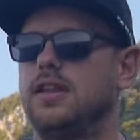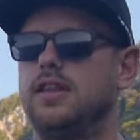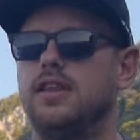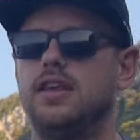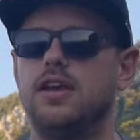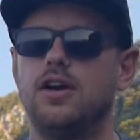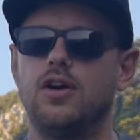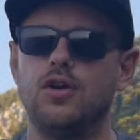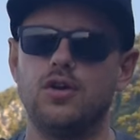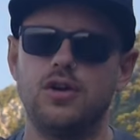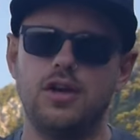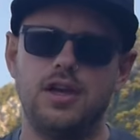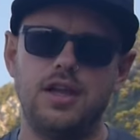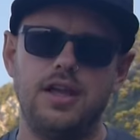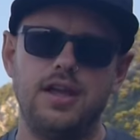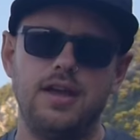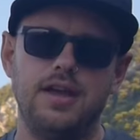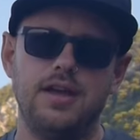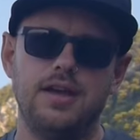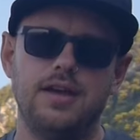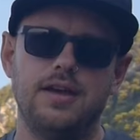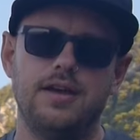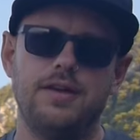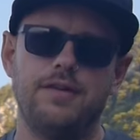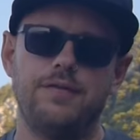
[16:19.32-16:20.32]
The
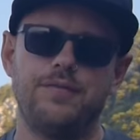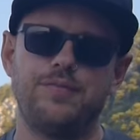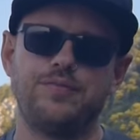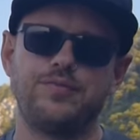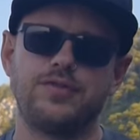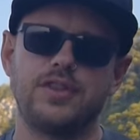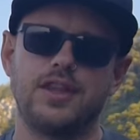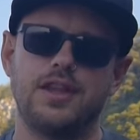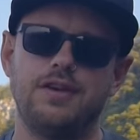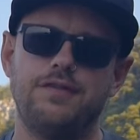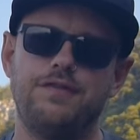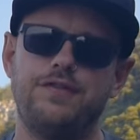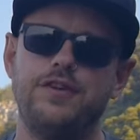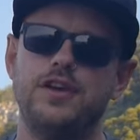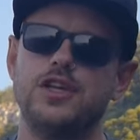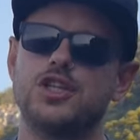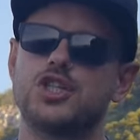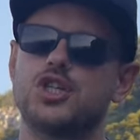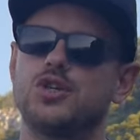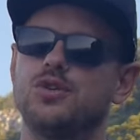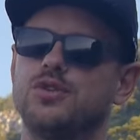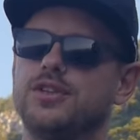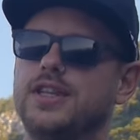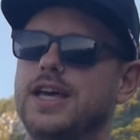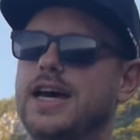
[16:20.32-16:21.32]
only
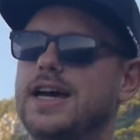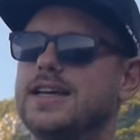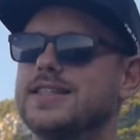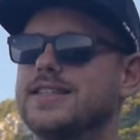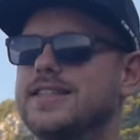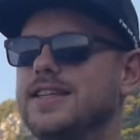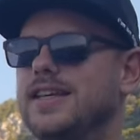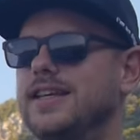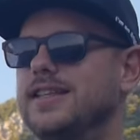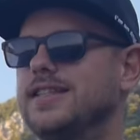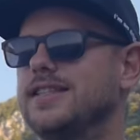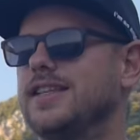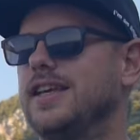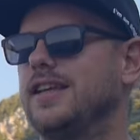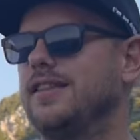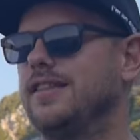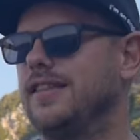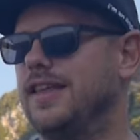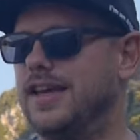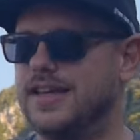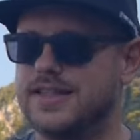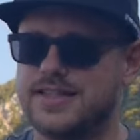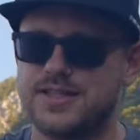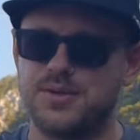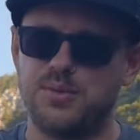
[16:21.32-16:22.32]
fish who does it,
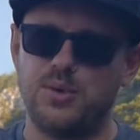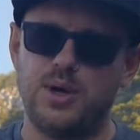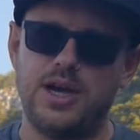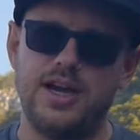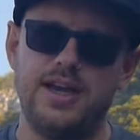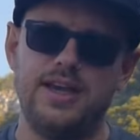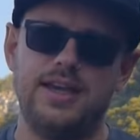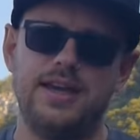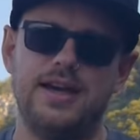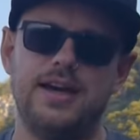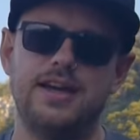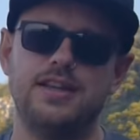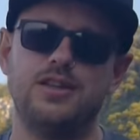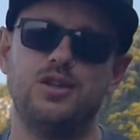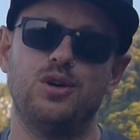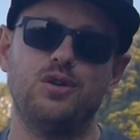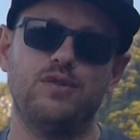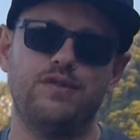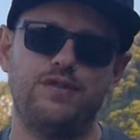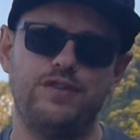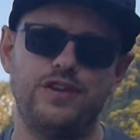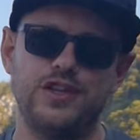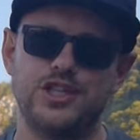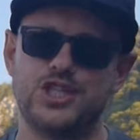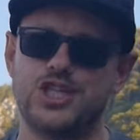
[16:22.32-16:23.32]
and that's why I
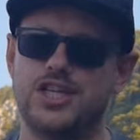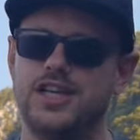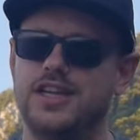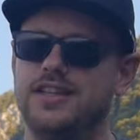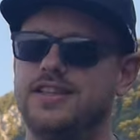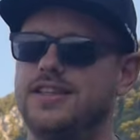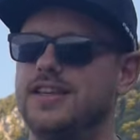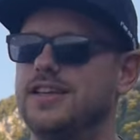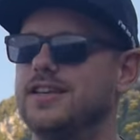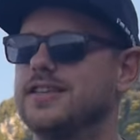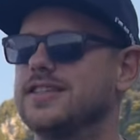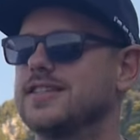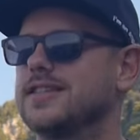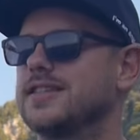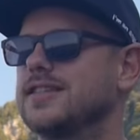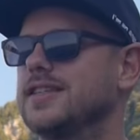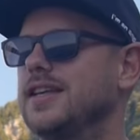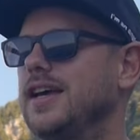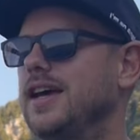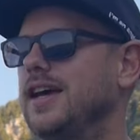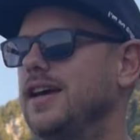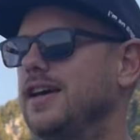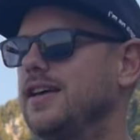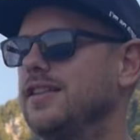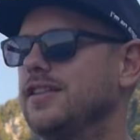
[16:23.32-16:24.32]
don't fish it, is
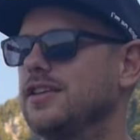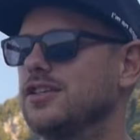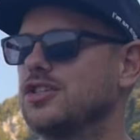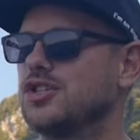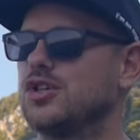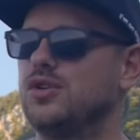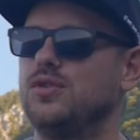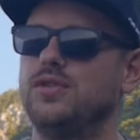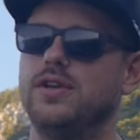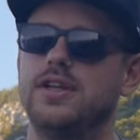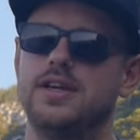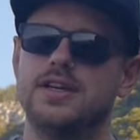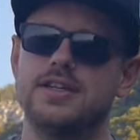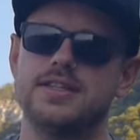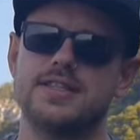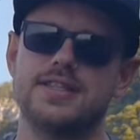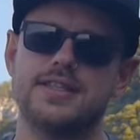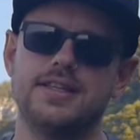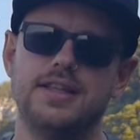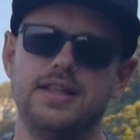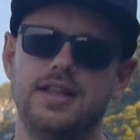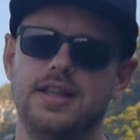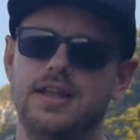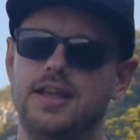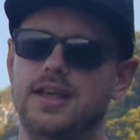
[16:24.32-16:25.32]
the
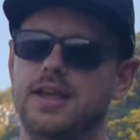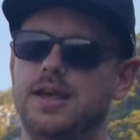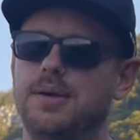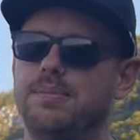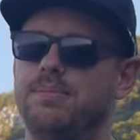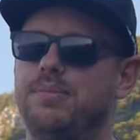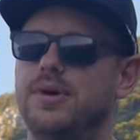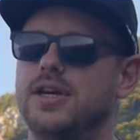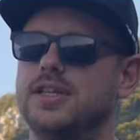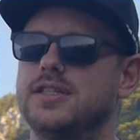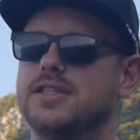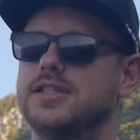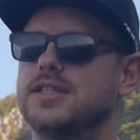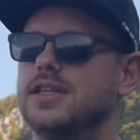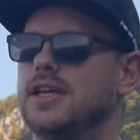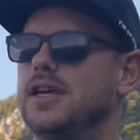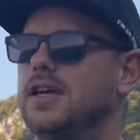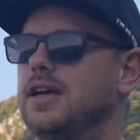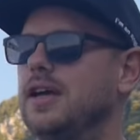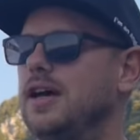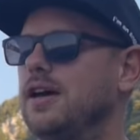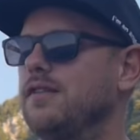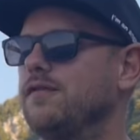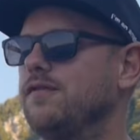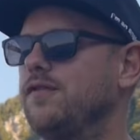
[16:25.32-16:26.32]
tunas. But
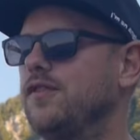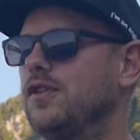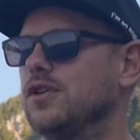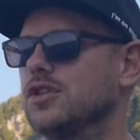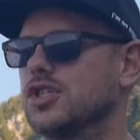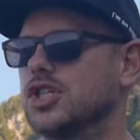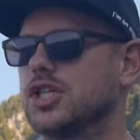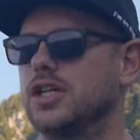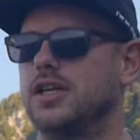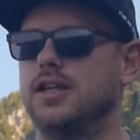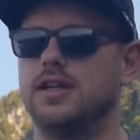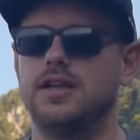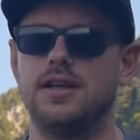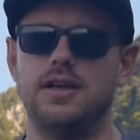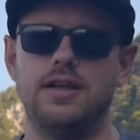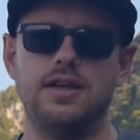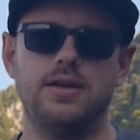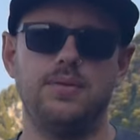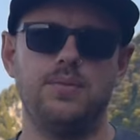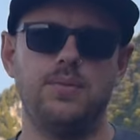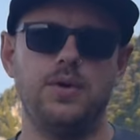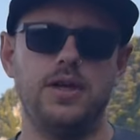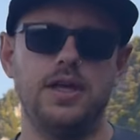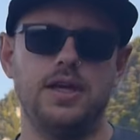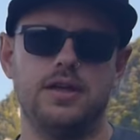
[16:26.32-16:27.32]

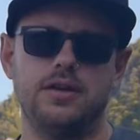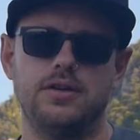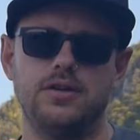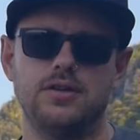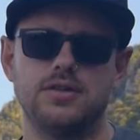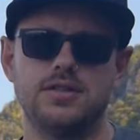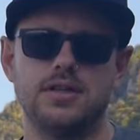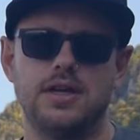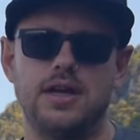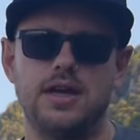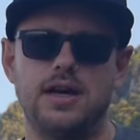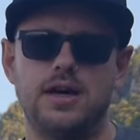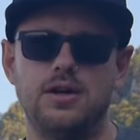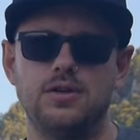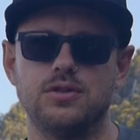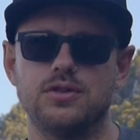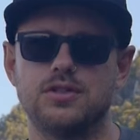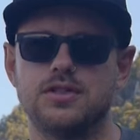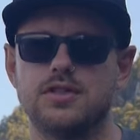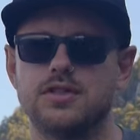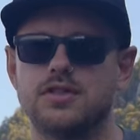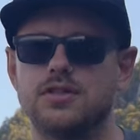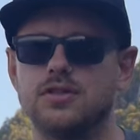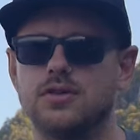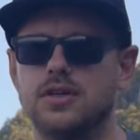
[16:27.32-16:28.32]
unfortunately we are not
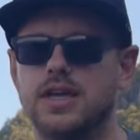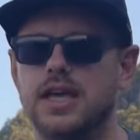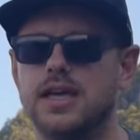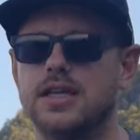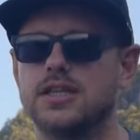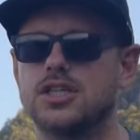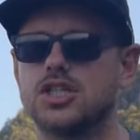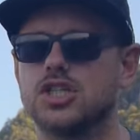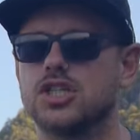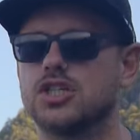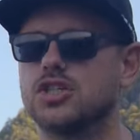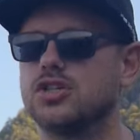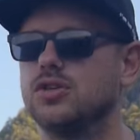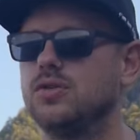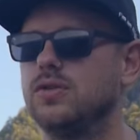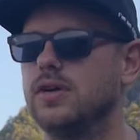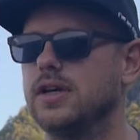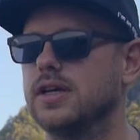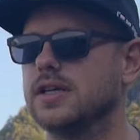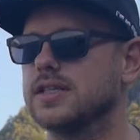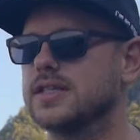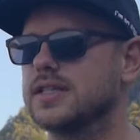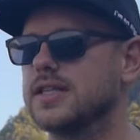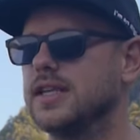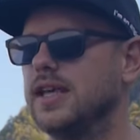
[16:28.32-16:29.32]
allowed to catch
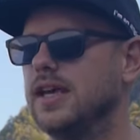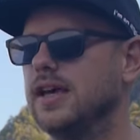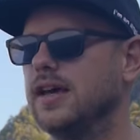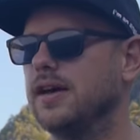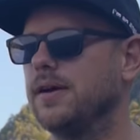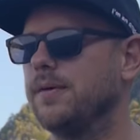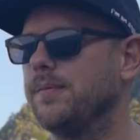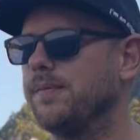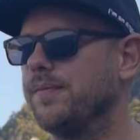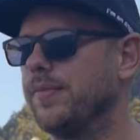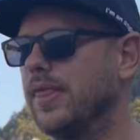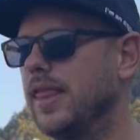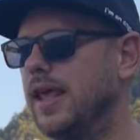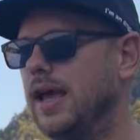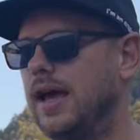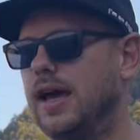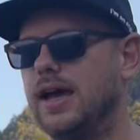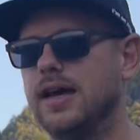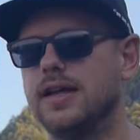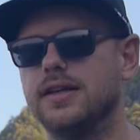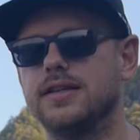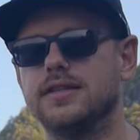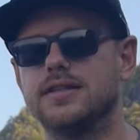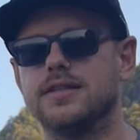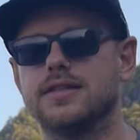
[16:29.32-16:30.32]
tunas here,
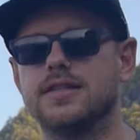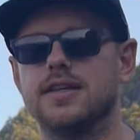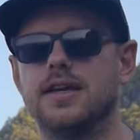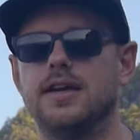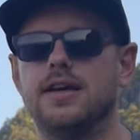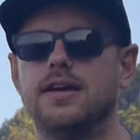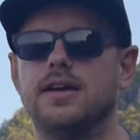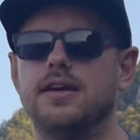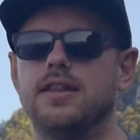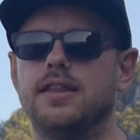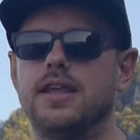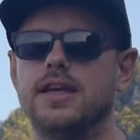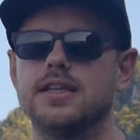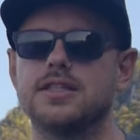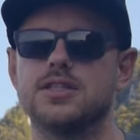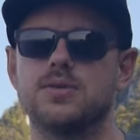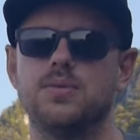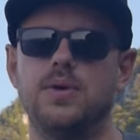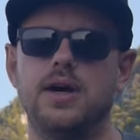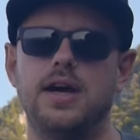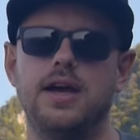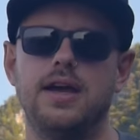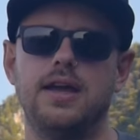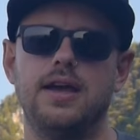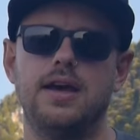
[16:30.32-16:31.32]
and that's
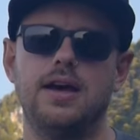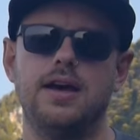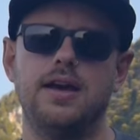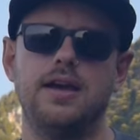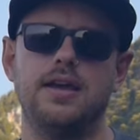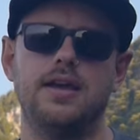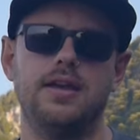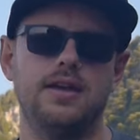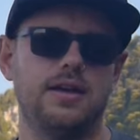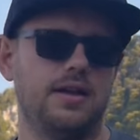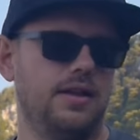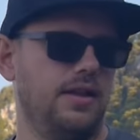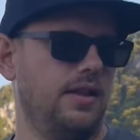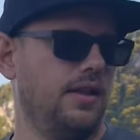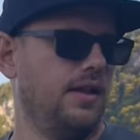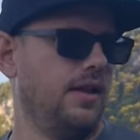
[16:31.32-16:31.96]
why I